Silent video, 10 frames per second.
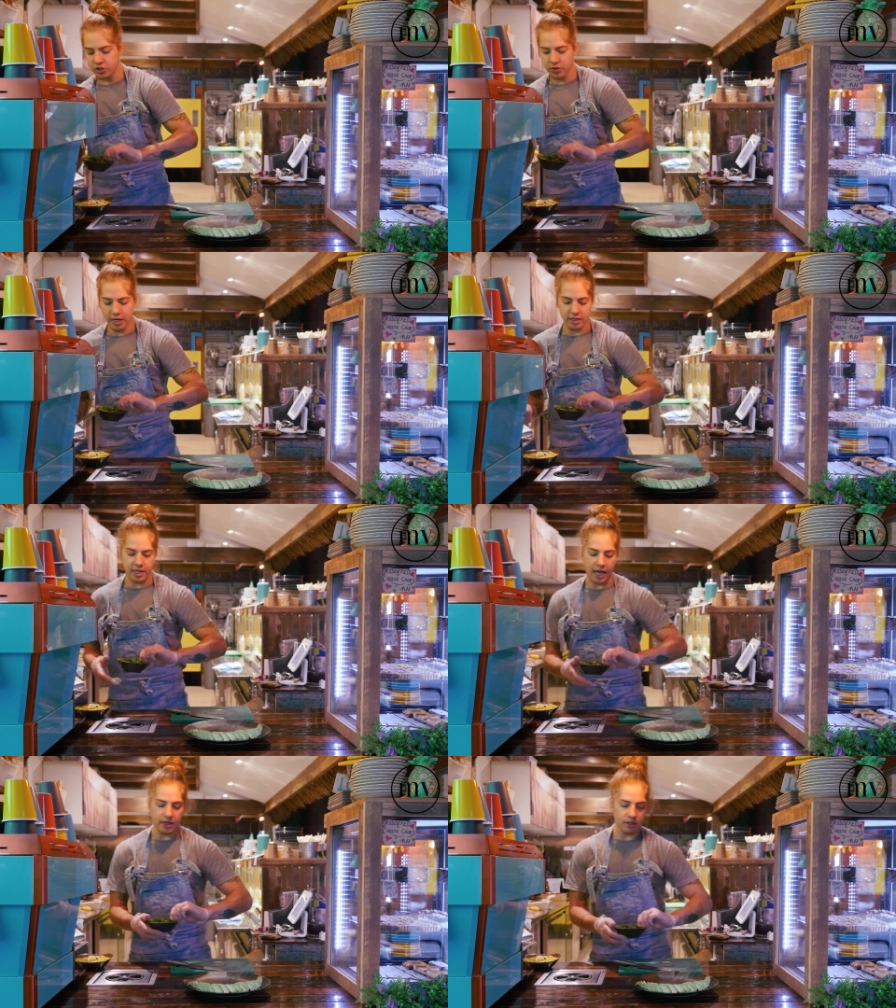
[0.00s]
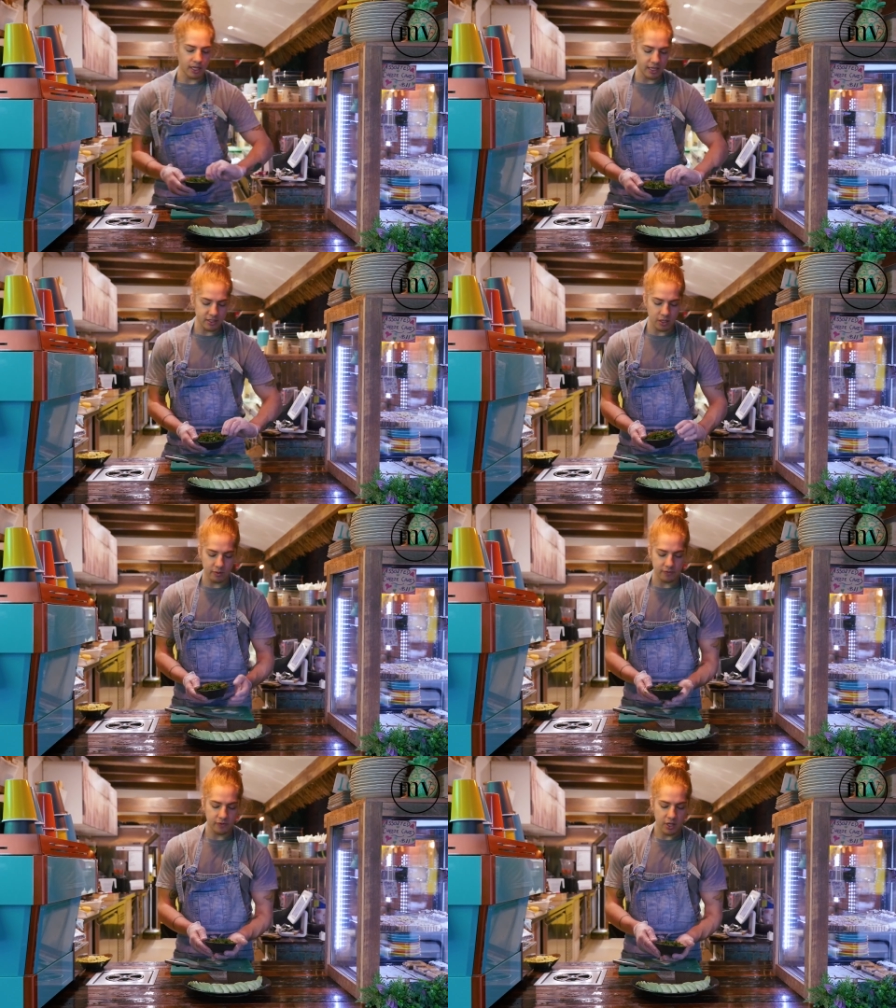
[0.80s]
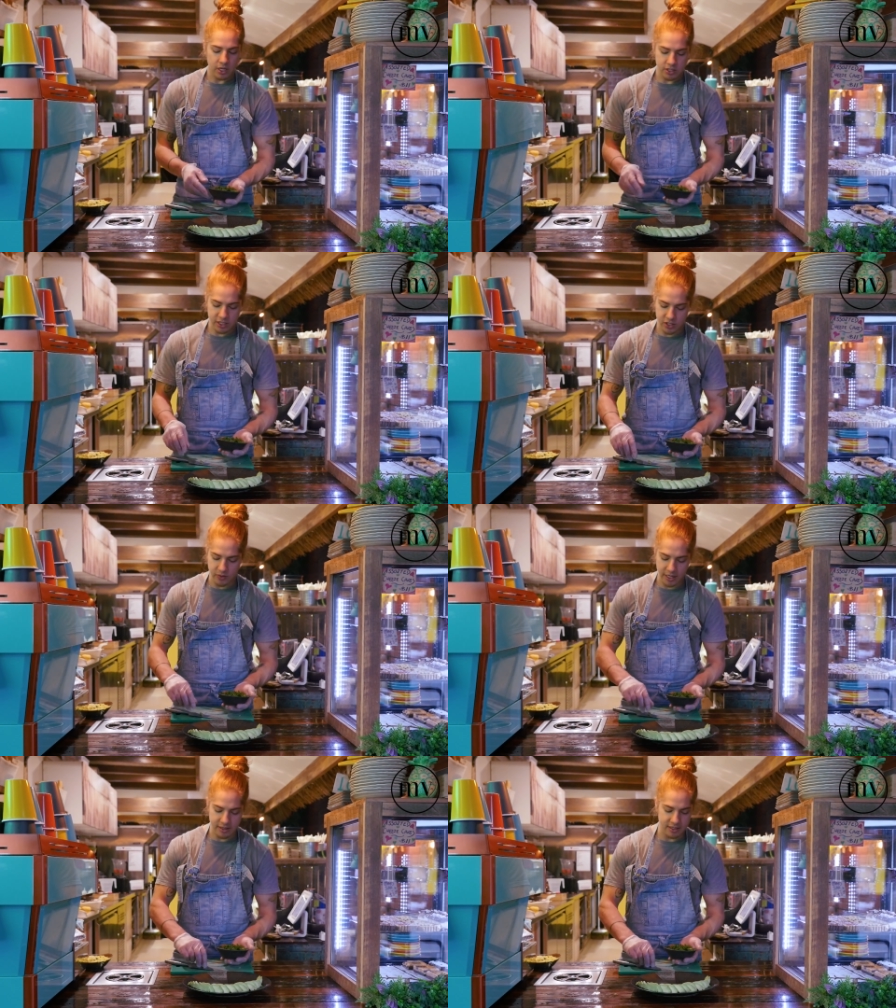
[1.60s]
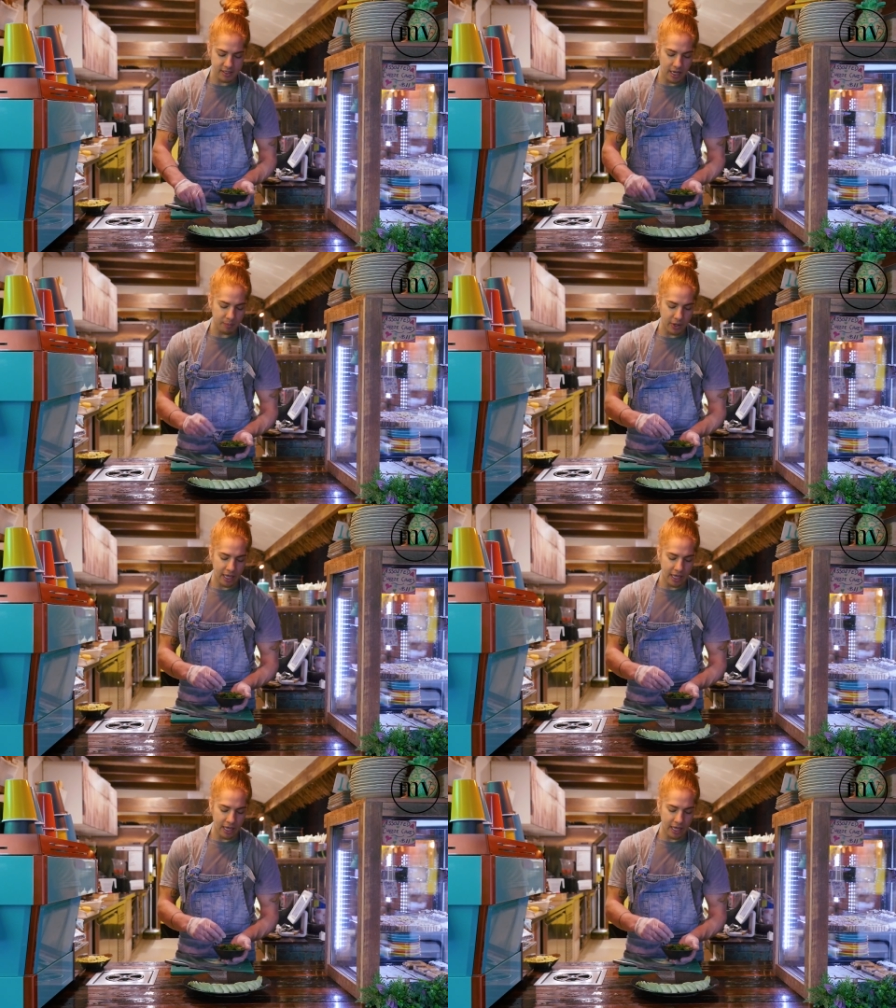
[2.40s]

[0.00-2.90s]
shredded kale here. So we've just shredded this up